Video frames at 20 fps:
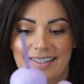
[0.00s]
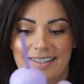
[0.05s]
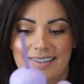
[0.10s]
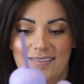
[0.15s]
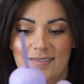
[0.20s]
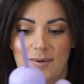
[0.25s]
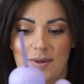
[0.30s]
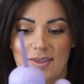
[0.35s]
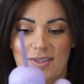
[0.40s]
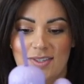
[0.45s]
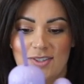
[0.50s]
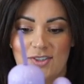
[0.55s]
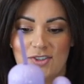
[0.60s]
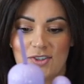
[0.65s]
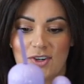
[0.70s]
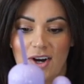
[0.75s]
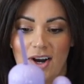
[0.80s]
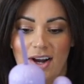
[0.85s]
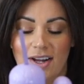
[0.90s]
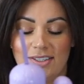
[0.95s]
With
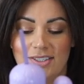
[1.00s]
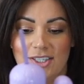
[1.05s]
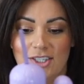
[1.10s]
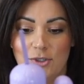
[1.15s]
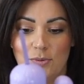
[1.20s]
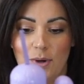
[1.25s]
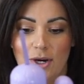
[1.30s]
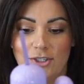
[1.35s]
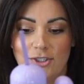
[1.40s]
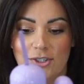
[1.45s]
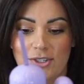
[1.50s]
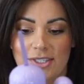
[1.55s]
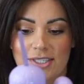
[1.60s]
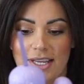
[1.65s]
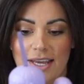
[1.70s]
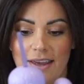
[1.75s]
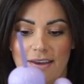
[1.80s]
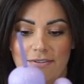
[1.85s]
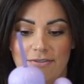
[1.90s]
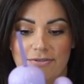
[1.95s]
straw. Dishwasher
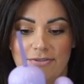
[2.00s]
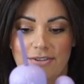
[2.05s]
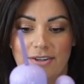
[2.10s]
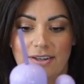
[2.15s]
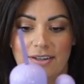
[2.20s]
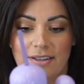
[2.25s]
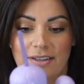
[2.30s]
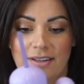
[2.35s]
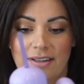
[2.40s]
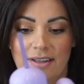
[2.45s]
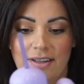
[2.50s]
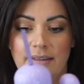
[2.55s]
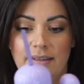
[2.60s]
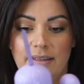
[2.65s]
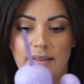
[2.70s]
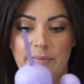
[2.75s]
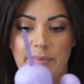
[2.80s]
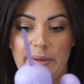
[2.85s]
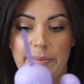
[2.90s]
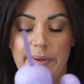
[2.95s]
safe.
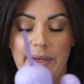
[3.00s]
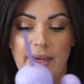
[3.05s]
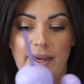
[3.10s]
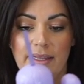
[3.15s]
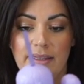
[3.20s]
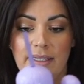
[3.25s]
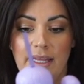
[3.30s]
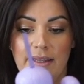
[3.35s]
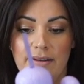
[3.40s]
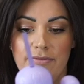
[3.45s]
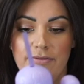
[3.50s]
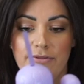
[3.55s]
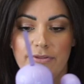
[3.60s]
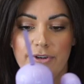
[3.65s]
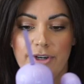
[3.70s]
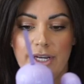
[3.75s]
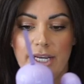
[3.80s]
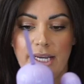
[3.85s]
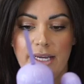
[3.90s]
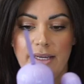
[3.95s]
BPA and lead
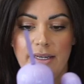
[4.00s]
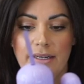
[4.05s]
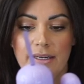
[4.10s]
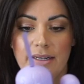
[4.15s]
free.